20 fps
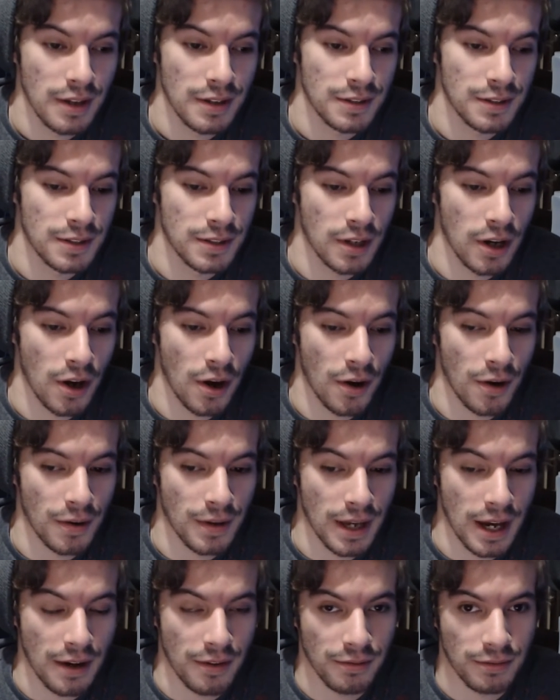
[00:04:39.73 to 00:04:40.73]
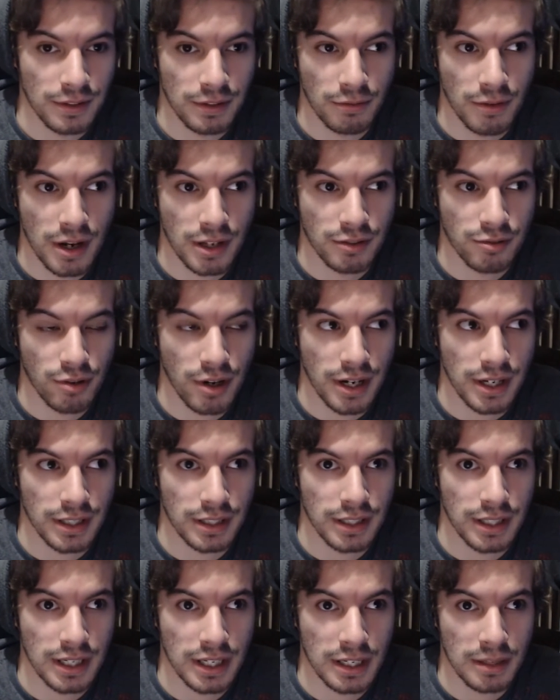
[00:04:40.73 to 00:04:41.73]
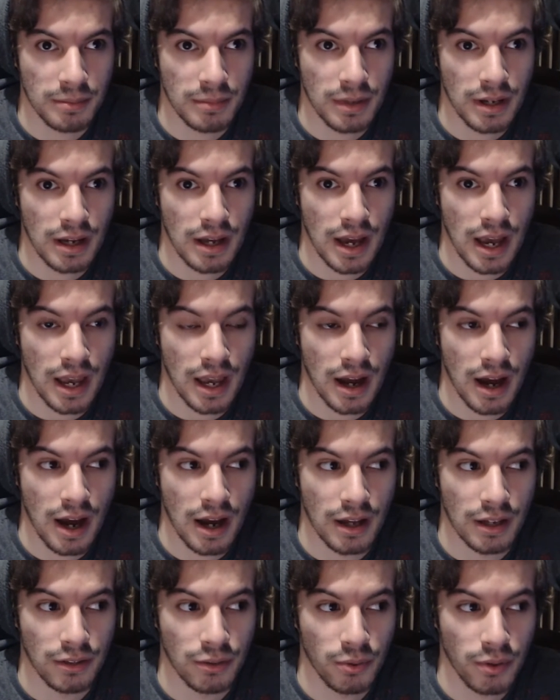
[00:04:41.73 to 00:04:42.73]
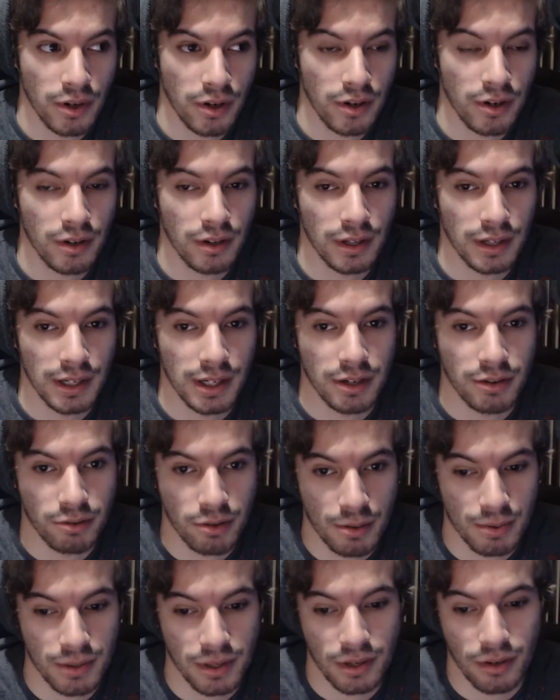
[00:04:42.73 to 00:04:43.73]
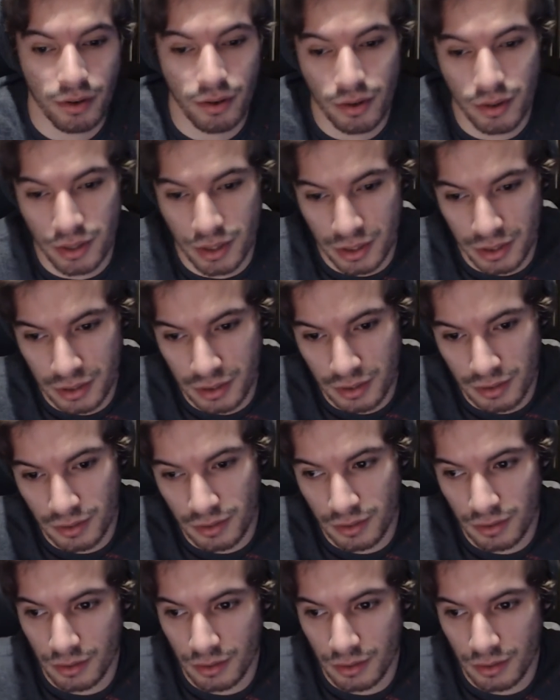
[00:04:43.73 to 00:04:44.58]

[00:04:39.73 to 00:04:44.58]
So yeah, Red Triton Team on Twitter, link in the description, or just,